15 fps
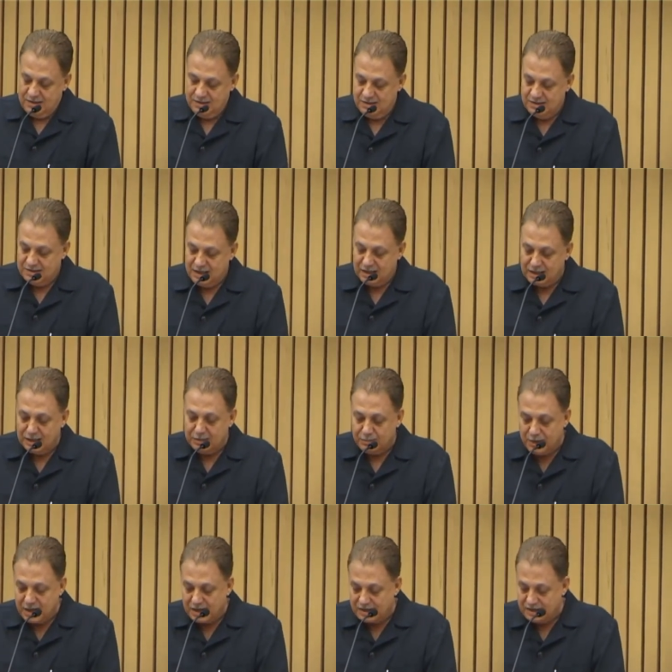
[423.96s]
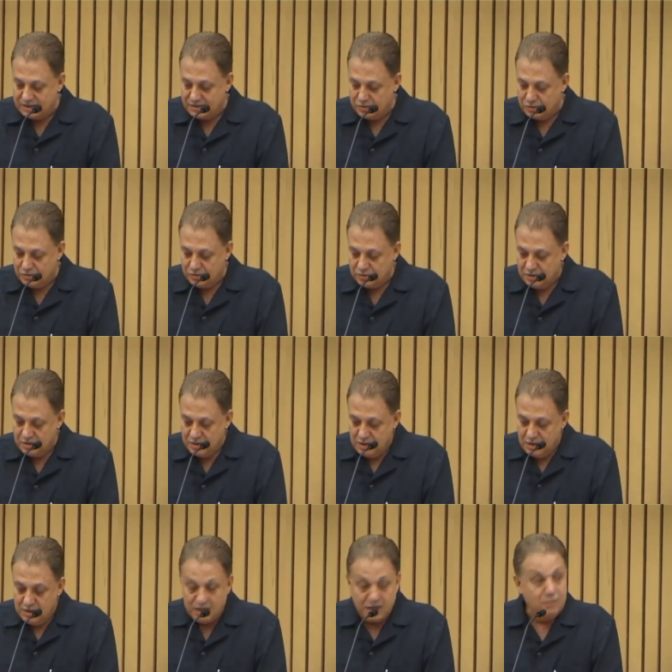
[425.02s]
second part is to
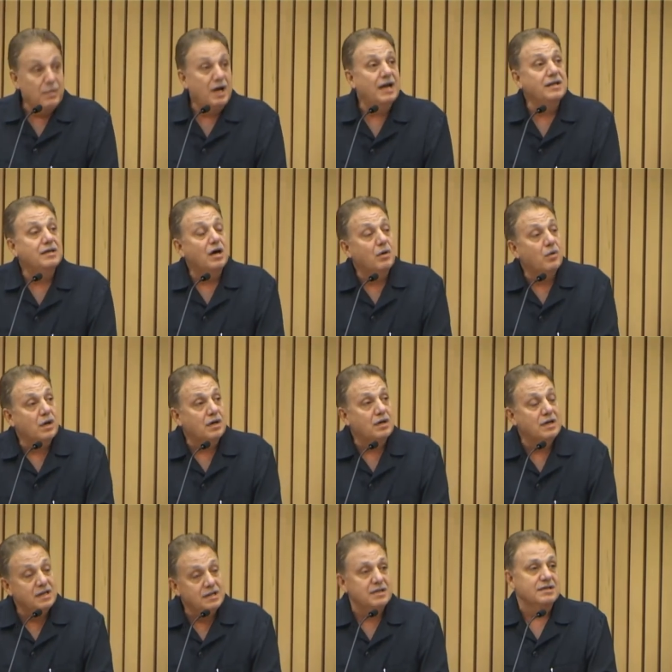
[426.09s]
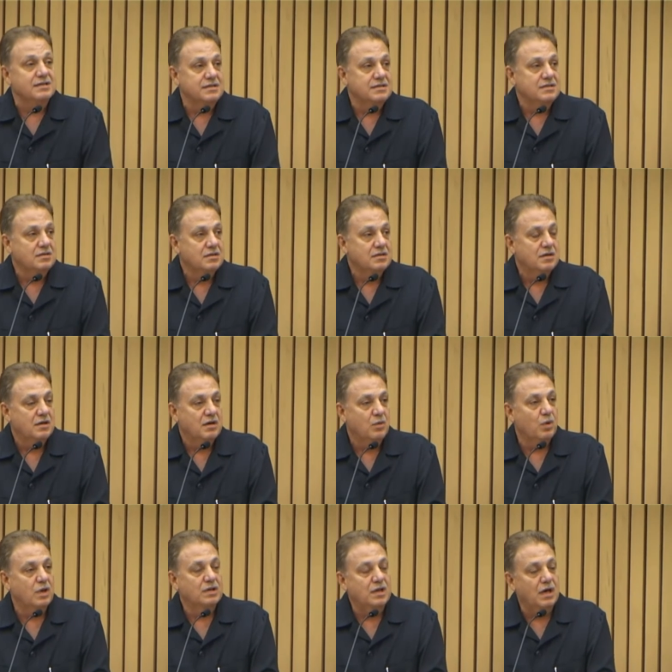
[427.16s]
remind our leaders
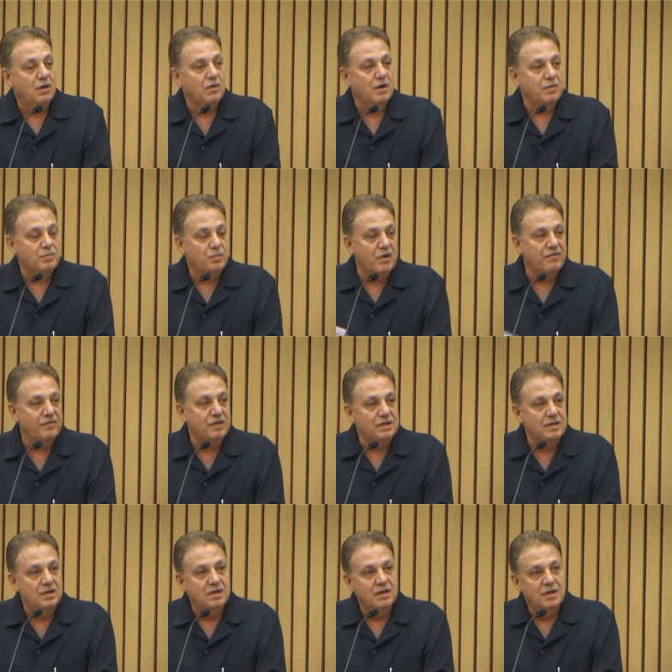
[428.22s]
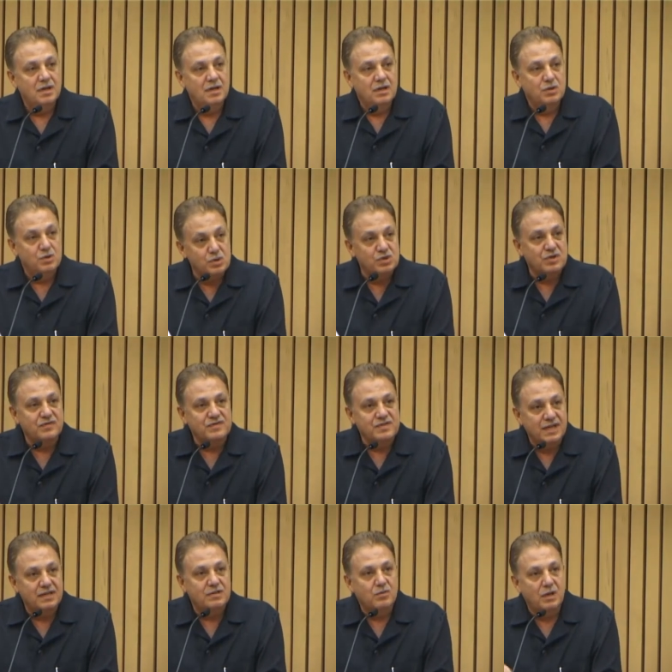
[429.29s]
what our prophet Yusuf
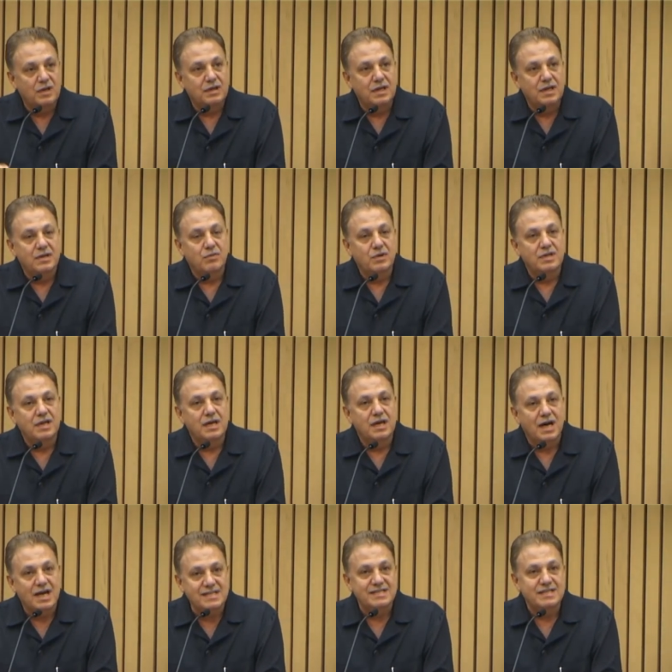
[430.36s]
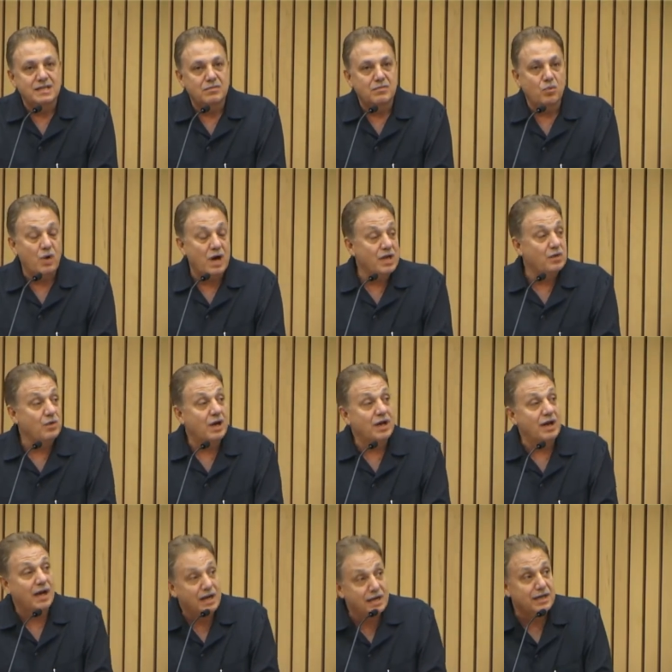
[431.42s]
said one day when they asked him, why you are
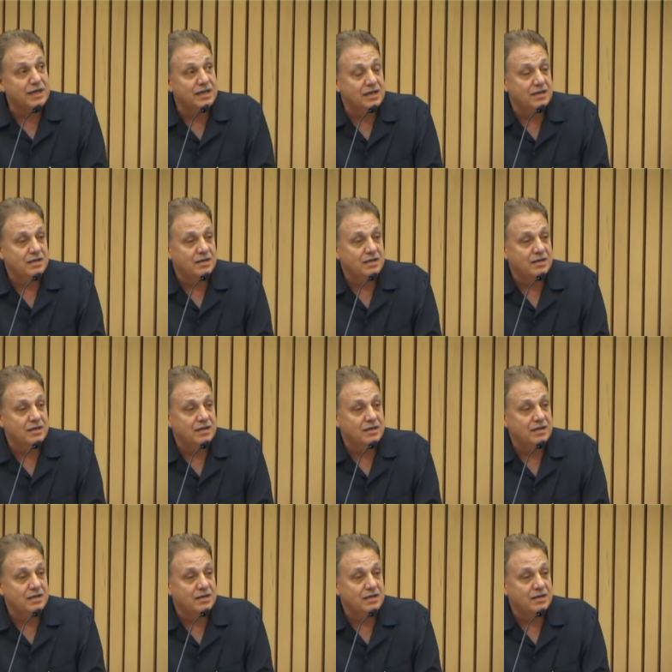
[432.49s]
hungry